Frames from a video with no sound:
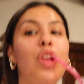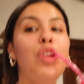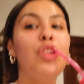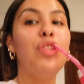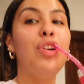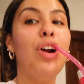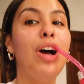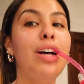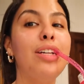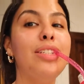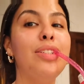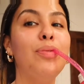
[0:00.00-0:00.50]

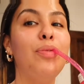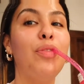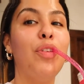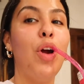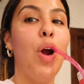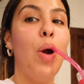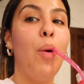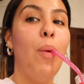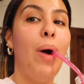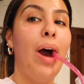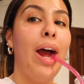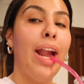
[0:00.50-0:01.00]
Straws for
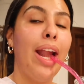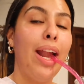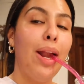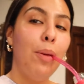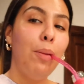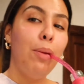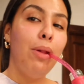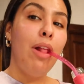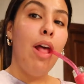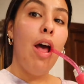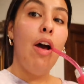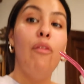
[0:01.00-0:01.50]
our wine.
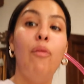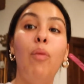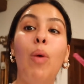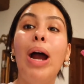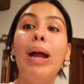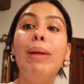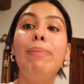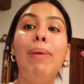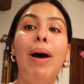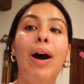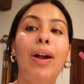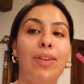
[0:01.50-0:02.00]

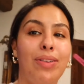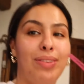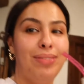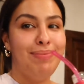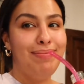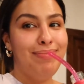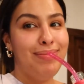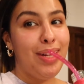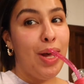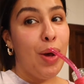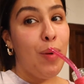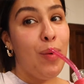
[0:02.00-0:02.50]
Wine bottle,
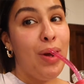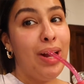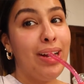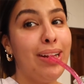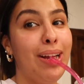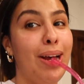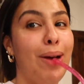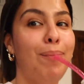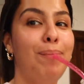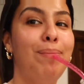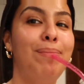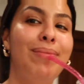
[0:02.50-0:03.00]
not wine
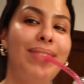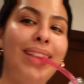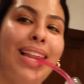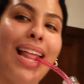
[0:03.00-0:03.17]
cup.